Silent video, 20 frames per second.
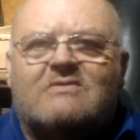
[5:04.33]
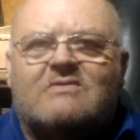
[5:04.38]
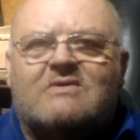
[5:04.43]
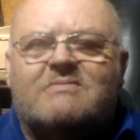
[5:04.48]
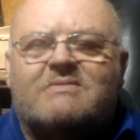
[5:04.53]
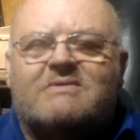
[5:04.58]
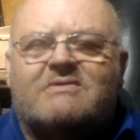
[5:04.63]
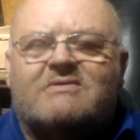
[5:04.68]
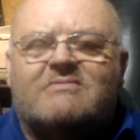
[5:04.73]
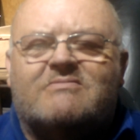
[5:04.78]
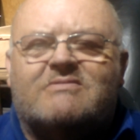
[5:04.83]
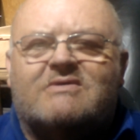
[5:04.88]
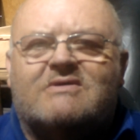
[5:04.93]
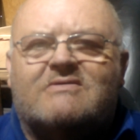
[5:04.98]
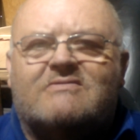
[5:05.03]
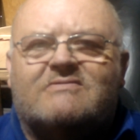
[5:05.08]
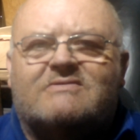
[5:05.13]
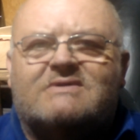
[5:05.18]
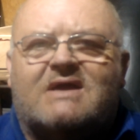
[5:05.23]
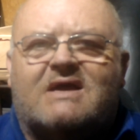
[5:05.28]
will be
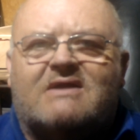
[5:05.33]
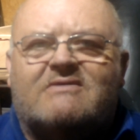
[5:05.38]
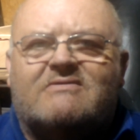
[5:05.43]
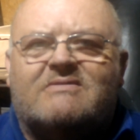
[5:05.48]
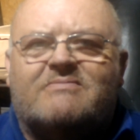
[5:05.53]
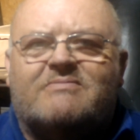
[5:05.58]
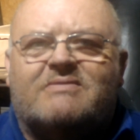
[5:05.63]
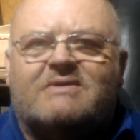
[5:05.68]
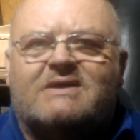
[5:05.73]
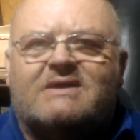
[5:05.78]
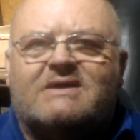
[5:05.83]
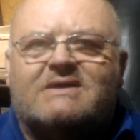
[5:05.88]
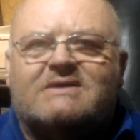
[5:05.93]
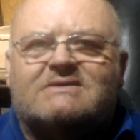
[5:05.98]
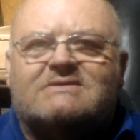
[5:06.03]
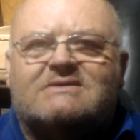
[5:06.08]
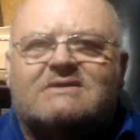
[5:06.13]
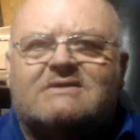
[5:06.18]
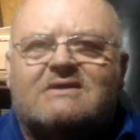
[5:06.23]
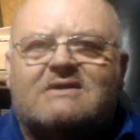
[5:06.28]
removed and
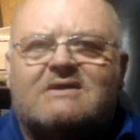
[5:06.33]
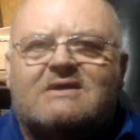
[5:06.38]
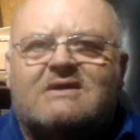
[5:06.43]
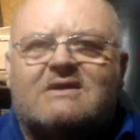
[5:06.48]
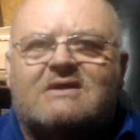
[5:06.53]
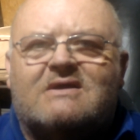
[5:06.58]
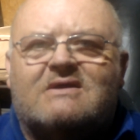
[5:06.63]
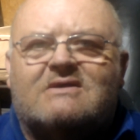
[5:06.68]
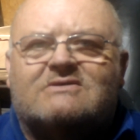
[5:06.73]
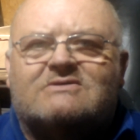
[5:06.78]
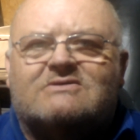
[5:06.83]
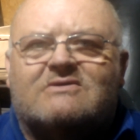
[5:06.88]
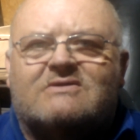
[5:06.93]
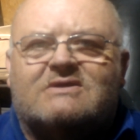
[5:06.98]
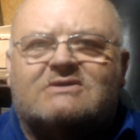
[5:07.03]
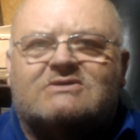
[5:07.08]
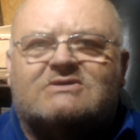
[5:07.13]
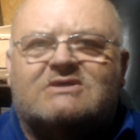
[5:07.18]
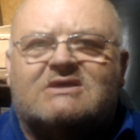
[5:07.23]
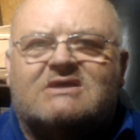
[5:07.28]
replaced, so
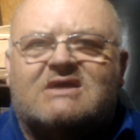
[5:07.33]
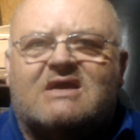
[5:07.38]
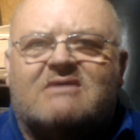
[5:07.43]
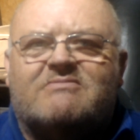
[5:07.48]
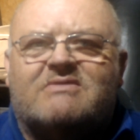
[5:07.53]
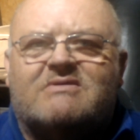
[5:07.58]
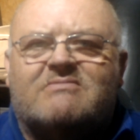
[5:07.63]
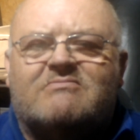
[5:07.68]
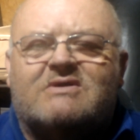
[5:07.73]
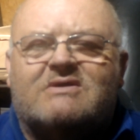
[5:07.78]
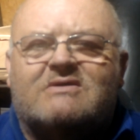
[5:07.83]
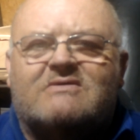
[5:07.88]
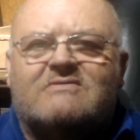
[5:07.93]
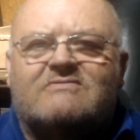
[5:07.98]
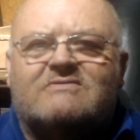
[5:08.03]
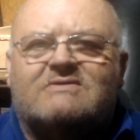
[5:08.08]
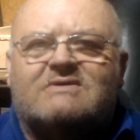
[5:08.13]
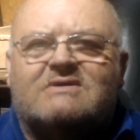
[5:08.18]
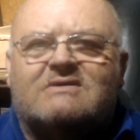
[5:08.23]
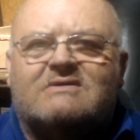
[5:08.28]
that she can be
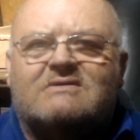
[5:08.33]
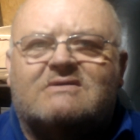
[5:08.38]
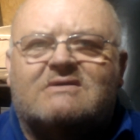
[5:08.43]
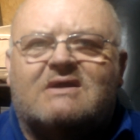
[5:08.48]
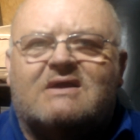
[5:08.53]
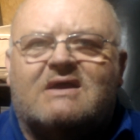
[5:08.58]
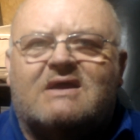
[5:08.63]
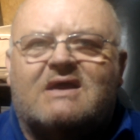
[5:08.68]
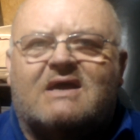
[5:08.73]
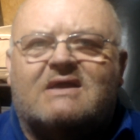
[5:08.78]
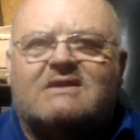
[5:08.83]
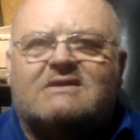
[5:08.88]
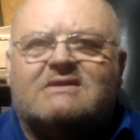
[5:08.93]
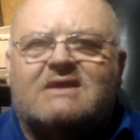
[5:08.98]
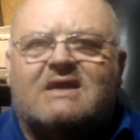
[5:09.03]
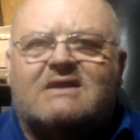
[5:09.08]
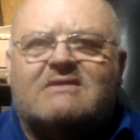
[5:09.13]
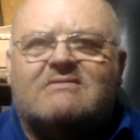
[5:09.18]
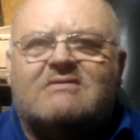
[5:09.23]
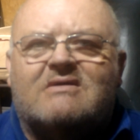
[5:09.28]
moved and
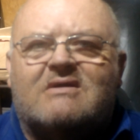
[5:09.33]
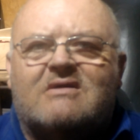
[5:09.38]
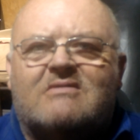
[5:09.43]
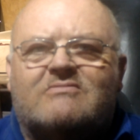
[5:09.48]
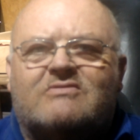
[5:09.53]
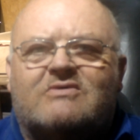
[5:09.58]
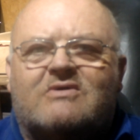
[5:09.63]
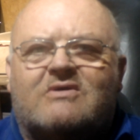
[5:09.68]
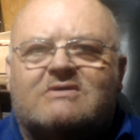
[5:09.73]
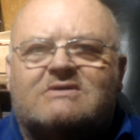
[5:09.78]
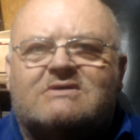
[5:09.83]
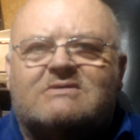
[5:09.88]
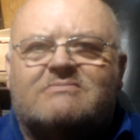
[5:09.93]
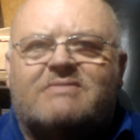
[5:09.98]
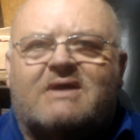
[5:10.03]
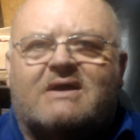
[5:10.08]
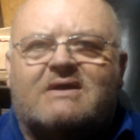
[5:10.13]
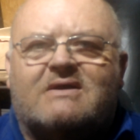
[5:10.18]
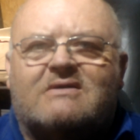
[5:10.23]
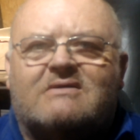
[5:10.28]
then brought
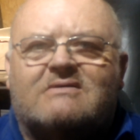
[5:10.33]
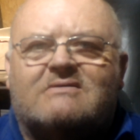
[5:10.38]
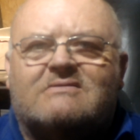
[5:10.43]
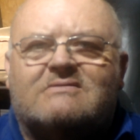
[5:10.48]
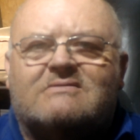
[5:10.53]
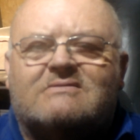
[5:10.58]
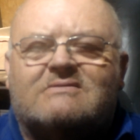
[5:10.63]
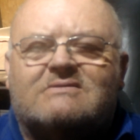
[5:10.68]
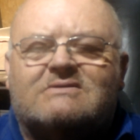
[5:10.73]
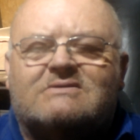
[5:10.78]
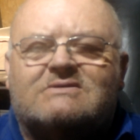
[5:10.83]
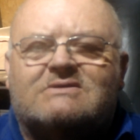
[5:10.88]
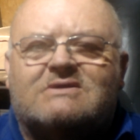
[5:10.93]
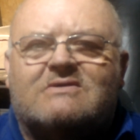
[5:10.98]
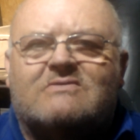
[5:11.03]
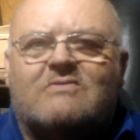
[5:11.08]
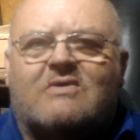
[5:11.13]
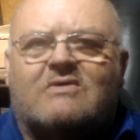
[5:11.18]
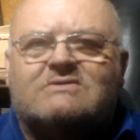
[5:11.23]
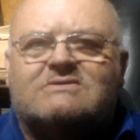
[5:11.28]
back
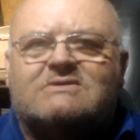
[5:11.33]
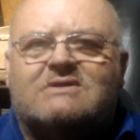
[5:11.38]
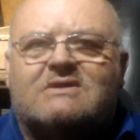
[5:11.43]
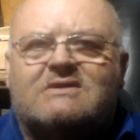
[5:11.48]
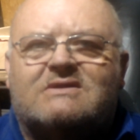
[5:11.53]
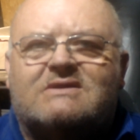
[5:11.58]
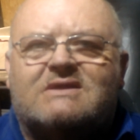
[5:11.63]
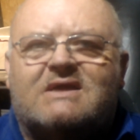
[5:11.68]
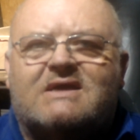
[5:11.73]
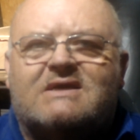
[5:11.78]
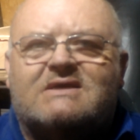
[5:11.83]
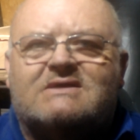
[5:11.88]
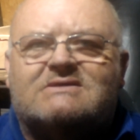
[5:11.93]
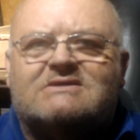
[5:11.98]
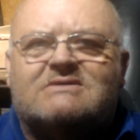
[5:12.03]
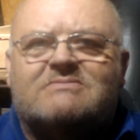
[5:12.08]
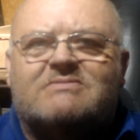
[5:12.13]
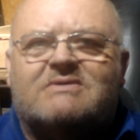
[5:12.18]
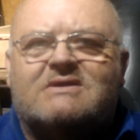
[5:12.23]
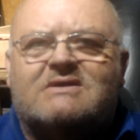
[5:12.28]
to Walton-on-the-Naze
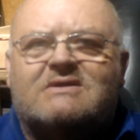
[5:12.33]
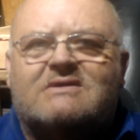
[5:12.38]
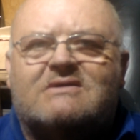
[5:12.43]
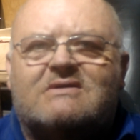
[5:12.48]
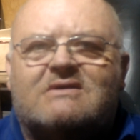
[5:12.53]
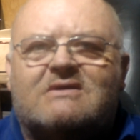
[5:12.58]
to be